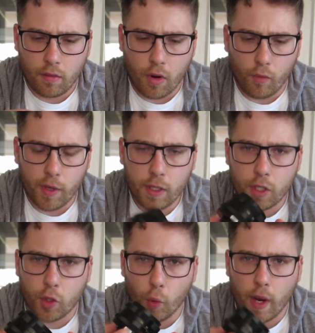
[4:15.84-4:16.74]

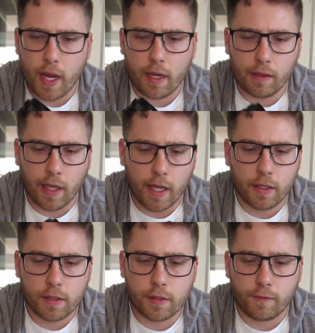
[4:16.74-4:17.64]
really great
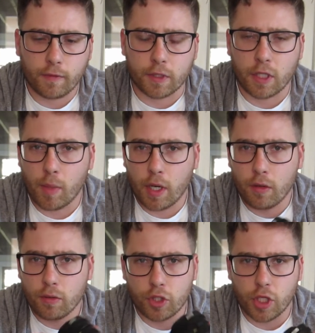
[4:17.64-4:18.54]
lens for somebody
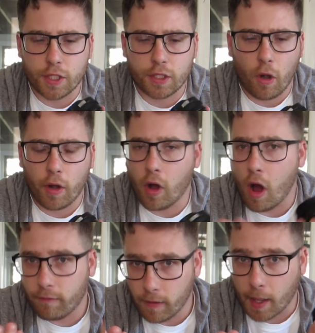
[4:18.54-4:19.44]
who's just starting
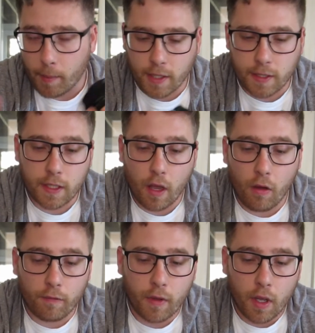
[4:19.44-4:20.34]
off like
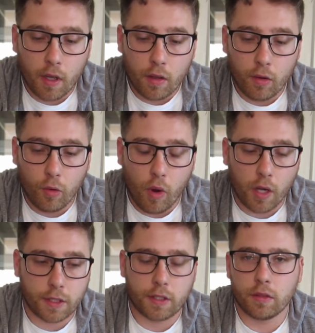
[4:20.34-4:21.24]
myself, who
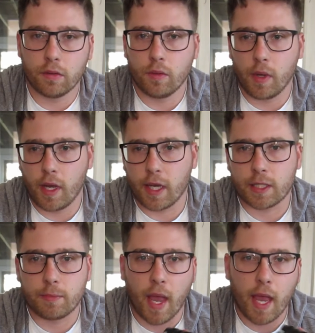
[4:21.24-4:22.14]
wants to
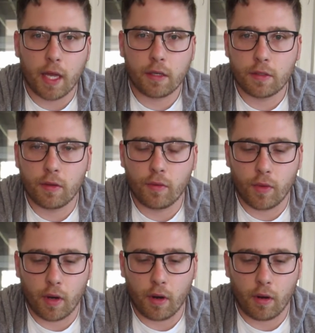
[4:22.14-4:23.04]
expand
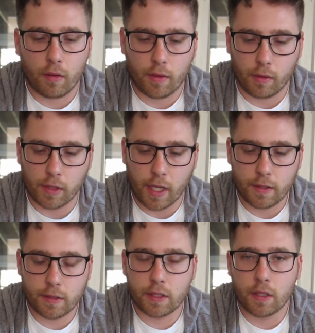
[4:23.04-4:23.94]
their
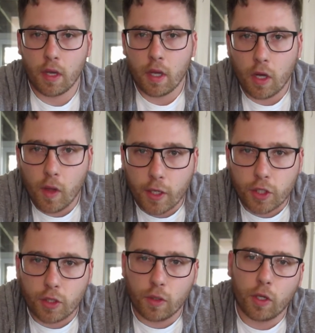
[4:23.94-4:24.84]
lens
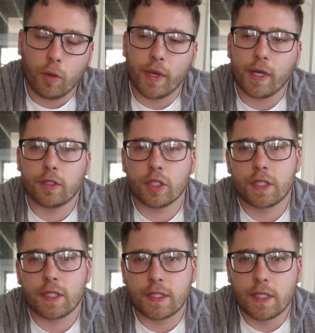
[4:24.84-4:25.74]
collection a little bit
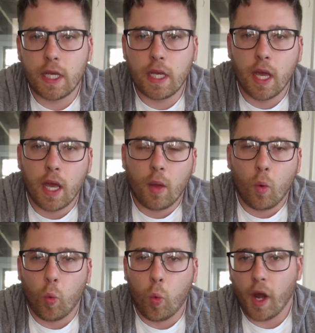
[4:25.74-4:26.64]
just to see
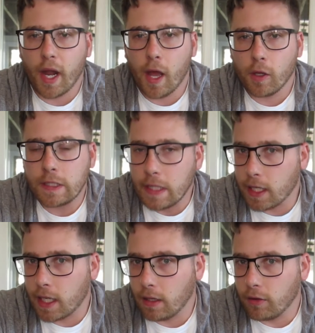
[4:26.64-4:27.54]
what else
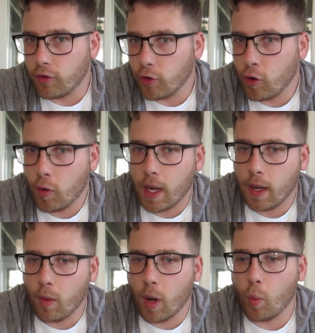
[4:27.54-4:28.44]
they can do
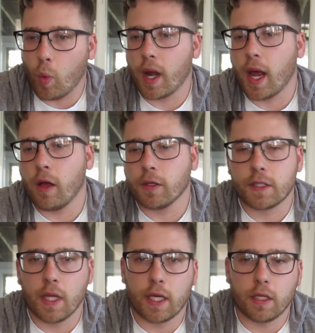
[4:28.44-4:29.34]
and what
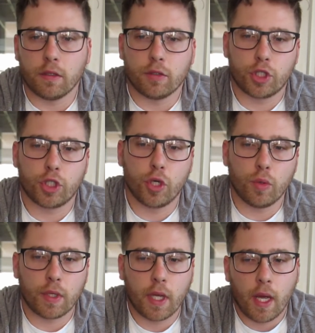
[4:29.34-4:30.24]
else they can shoot.